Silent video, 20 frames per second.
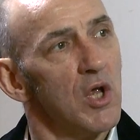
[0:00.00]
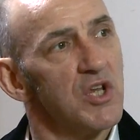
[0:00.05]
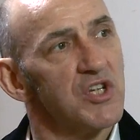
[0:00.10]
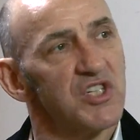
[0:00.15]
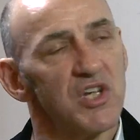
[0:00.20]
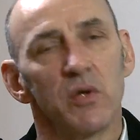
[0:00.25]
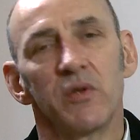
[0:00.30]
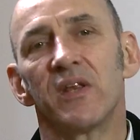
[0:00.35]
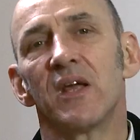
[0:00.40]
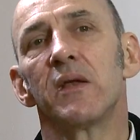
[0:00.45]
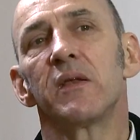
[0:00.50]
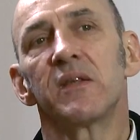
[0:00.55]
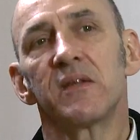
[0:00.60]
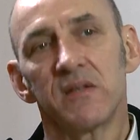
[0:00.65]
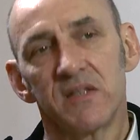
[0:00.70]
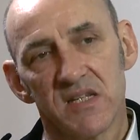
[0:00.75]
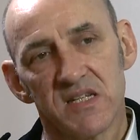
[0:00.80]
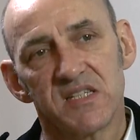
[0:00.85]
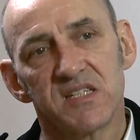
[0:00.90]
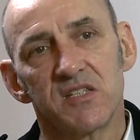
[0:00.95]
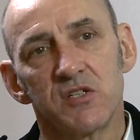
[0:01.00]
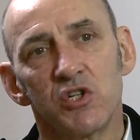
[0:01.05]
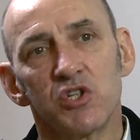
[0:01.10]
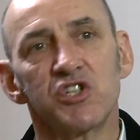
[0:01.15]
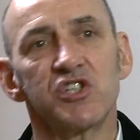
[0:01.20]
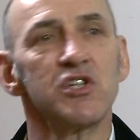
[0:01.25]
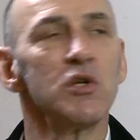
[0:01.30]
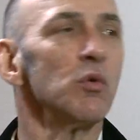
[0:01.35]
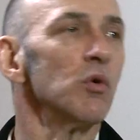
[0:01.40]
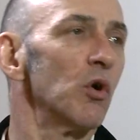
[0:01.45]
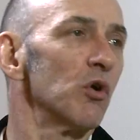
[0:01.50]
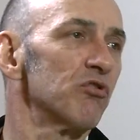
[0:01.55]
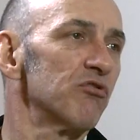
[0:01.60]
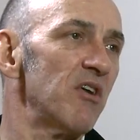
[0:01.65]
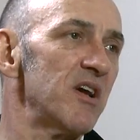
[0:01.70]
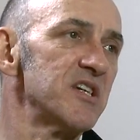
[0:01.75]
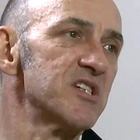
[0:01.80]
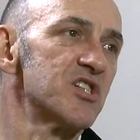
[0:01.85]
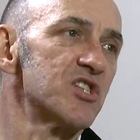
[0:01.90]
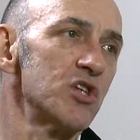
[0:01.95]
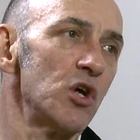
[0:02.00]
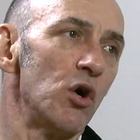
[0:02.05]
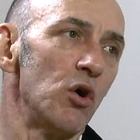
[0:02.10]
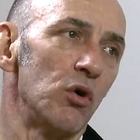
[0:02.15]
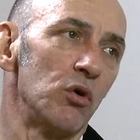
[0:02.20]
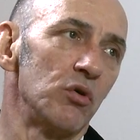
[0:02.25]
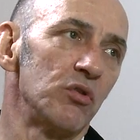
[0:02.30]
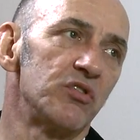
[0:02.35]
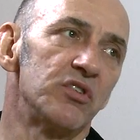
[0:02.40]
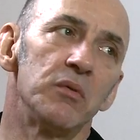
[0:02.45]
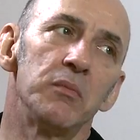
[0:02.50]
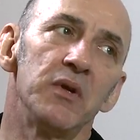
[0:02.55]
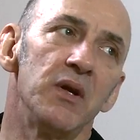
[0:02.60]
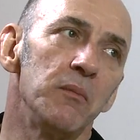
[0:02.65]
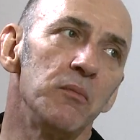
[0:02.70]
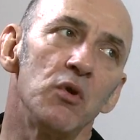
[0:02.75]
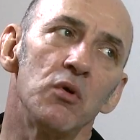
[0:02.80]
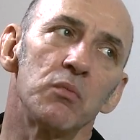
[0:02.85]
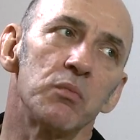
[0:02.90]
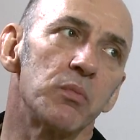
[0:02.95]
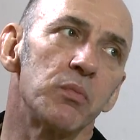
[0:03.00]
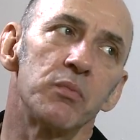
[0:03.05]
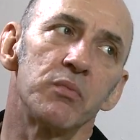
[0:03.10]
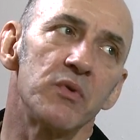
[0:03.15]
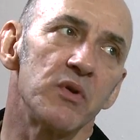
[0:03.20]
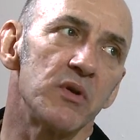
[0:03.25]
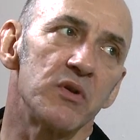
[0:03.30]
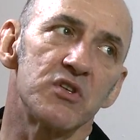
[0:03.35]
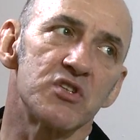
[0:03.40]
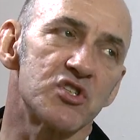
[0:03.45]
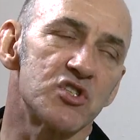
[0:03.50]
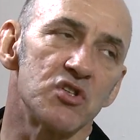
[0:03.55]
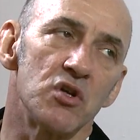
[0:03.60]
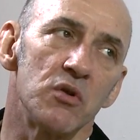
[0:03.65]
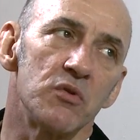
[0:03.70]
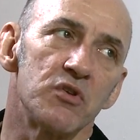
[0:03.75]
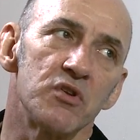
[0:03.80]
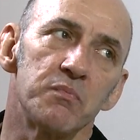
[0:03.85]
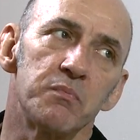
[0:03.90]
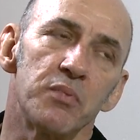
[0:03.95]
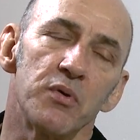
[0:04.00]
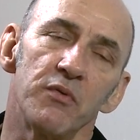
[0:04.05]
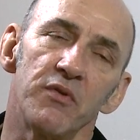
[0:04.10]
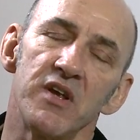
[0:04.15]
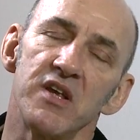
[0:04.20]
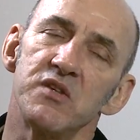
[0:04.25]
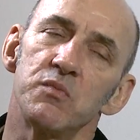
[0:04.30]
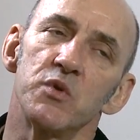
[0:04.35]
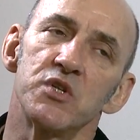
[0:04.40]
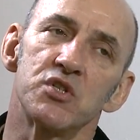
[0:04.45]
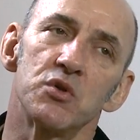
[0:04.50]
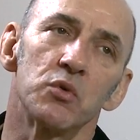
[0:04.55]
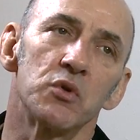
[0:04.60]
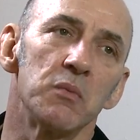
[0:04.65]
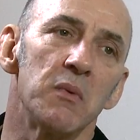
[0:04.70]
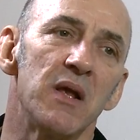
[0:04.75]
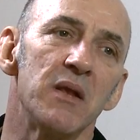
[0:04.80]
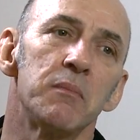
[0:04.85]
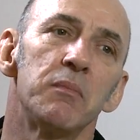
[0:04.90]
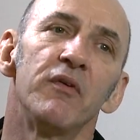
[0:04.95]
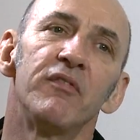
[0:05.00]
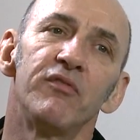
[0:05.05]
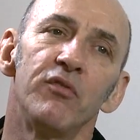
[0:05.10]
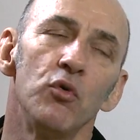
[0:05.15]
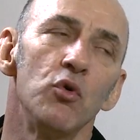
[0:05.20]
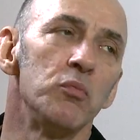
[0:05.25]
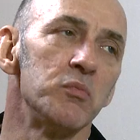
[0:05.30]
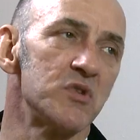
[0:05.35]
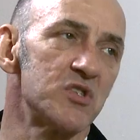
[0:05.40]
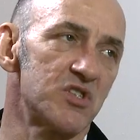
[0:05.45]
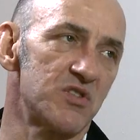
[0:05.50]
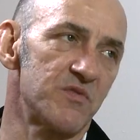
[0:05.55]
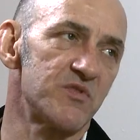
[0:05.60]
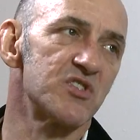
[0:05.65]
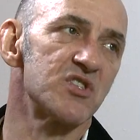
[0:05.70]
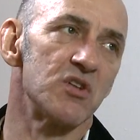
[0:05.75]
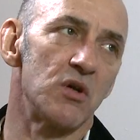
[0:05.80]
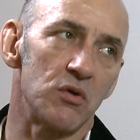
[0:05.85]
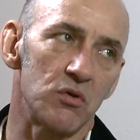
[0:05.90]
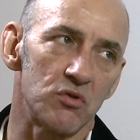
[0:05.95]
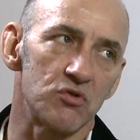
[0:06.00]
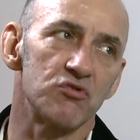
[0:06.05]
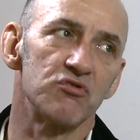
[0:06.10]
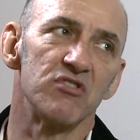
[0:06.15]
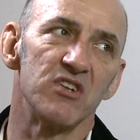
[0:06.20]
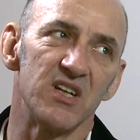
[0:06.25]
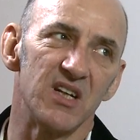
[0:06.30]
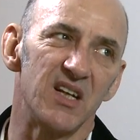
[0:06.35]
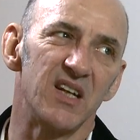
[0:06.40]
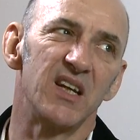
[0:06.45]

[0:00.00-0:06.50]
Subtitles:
So you've still got great songs. I mean, I'm not. We're talking about the performance of songs, really.